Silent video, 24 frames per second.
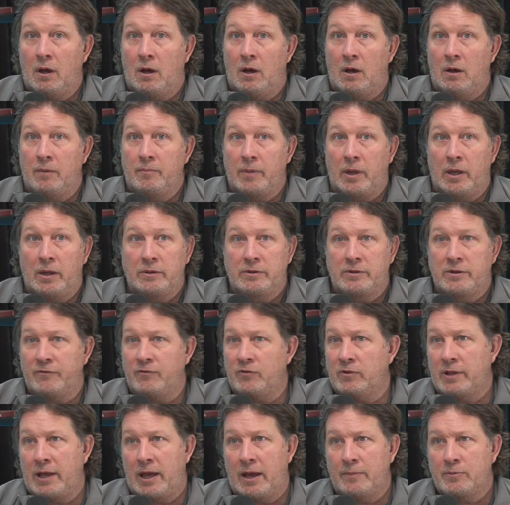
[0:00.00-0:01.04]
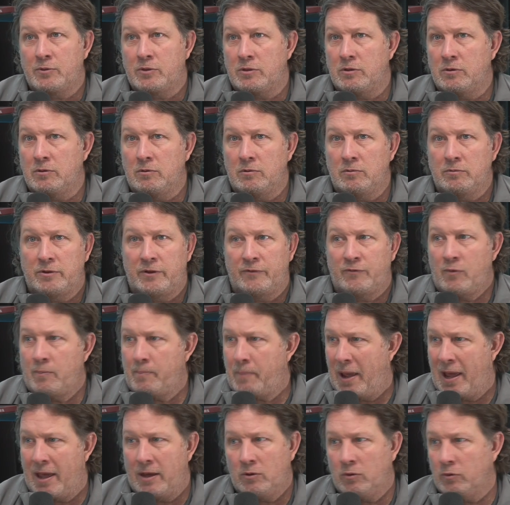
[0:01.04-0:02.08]
And different labs do
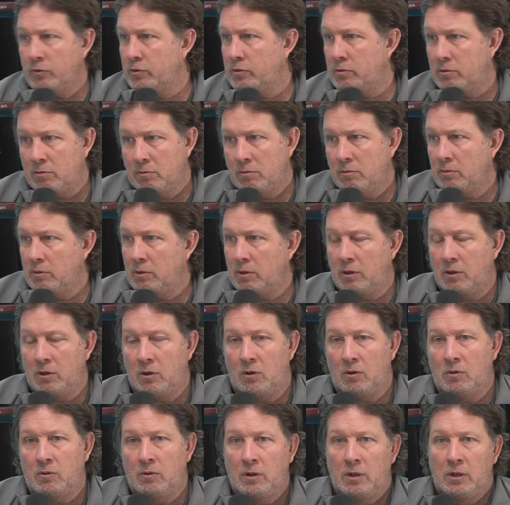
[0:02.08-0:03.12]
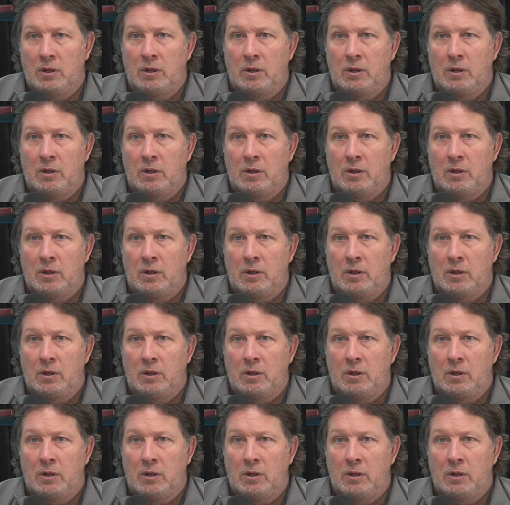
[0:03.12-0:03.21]
different panels, you know.